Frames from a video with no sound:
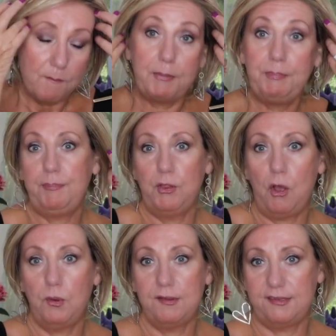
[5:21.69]
but people
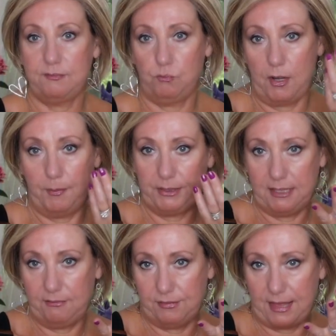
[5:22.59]
always want to
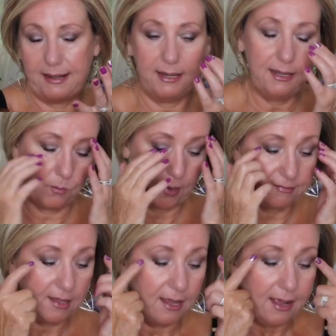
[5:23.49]
believe that
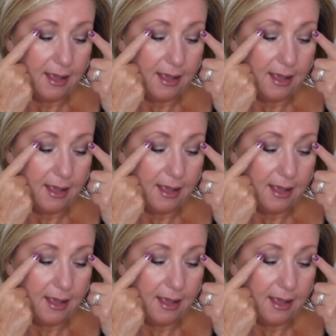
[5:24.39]
anyways.